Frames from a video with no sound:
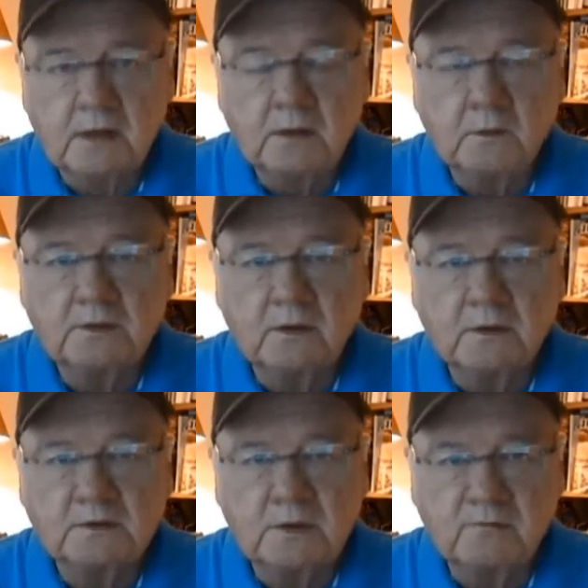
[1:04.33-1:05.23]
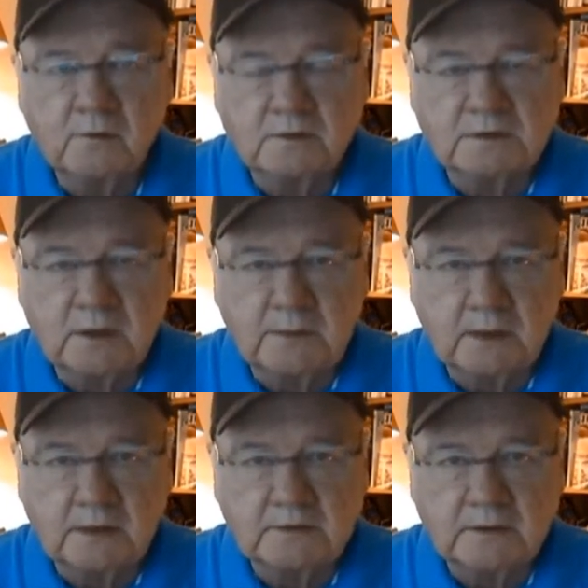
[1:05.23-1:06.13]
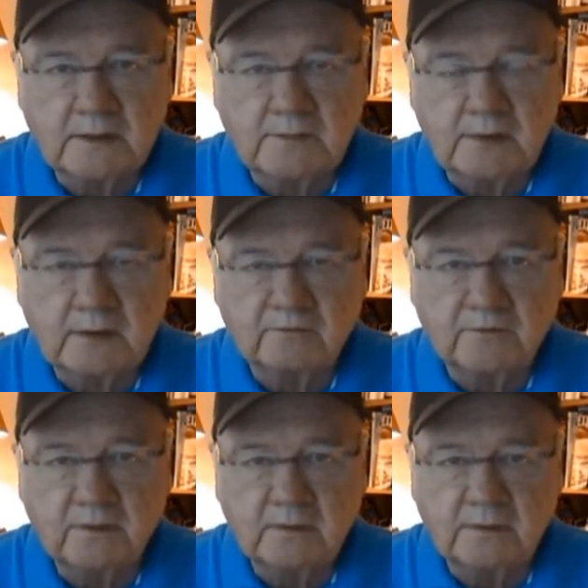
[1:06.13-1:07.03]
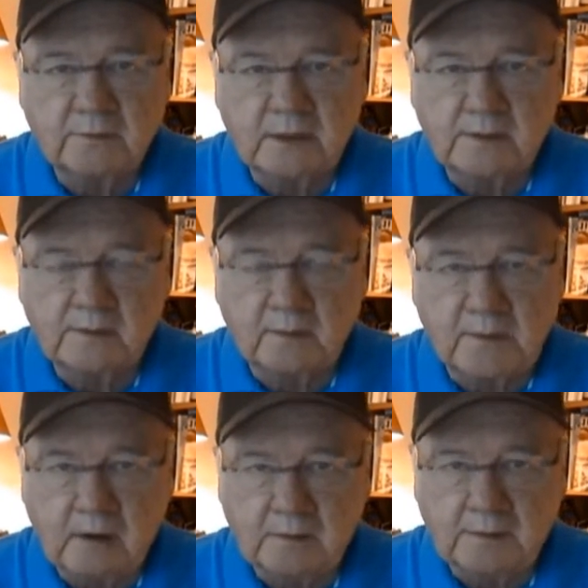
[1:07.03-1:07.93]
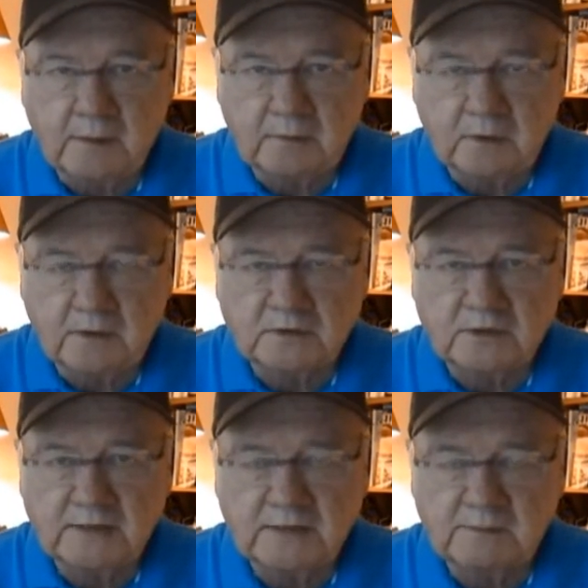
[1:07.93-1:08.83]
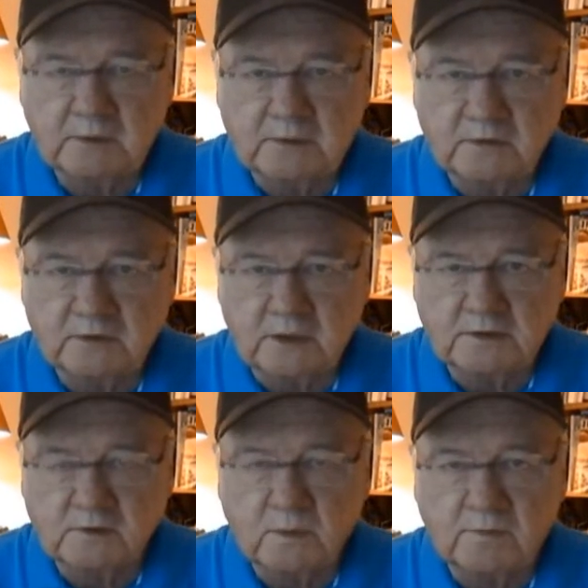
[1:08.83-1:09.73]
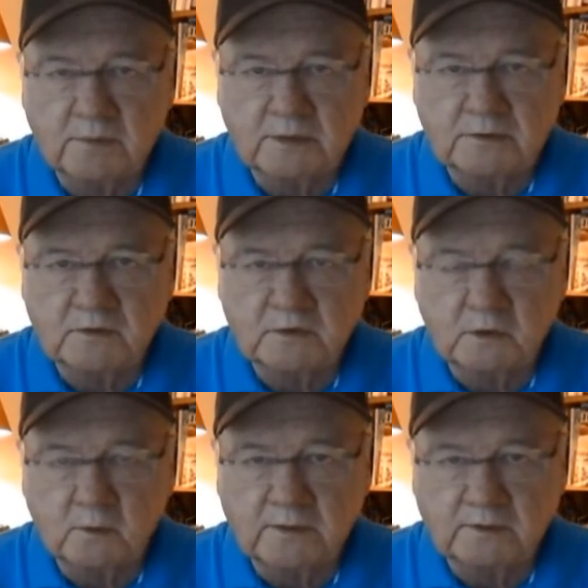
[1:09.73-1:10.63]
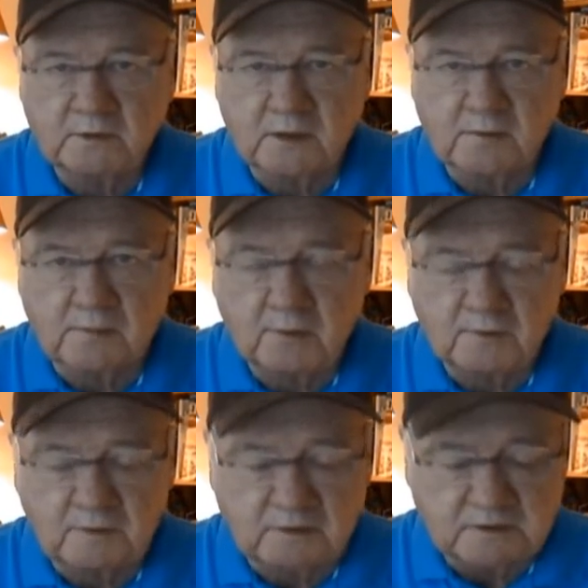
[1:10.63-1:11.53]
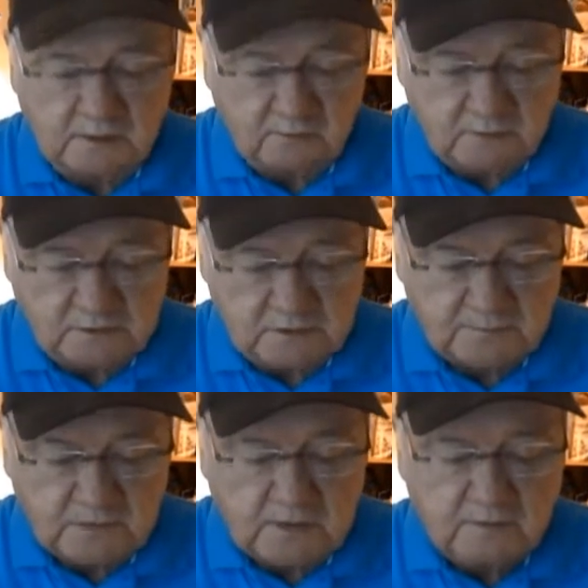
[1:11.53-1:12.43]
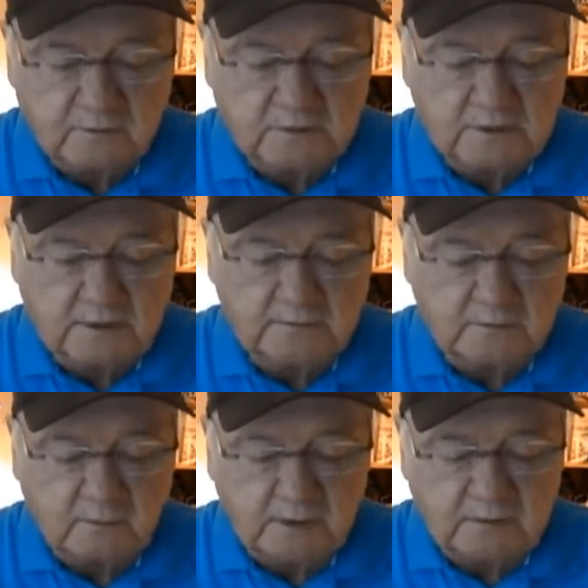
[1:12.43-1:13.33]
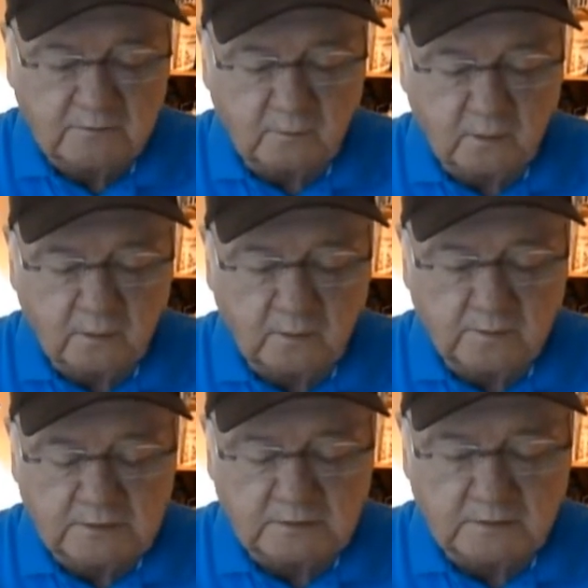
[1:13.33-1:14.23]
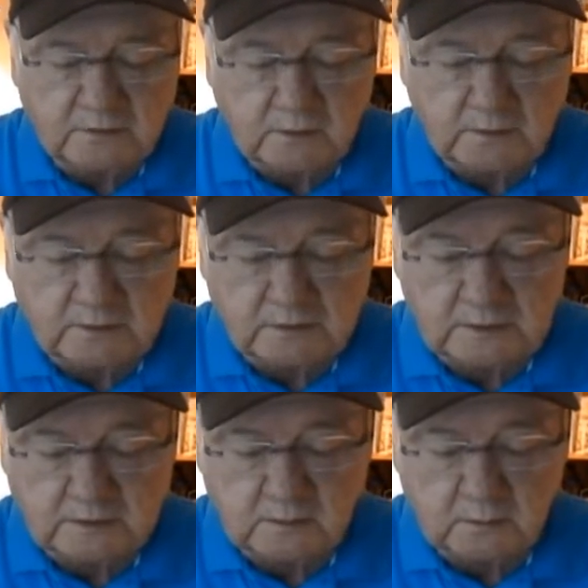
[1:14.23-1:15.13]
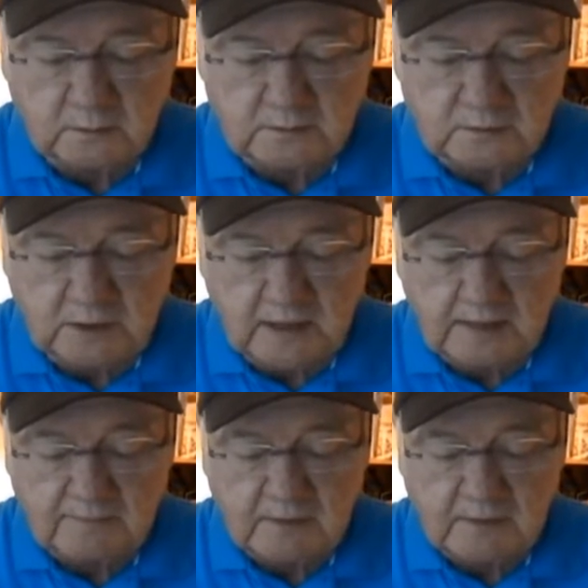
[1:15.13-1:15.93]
Quick Dog software has helped me isolate a pair of very playable power pup long shots. I'm going to suggest win, place, and show wagers on both of these entries. First comes in race 4, win, place, and show, and a 6-1 shot.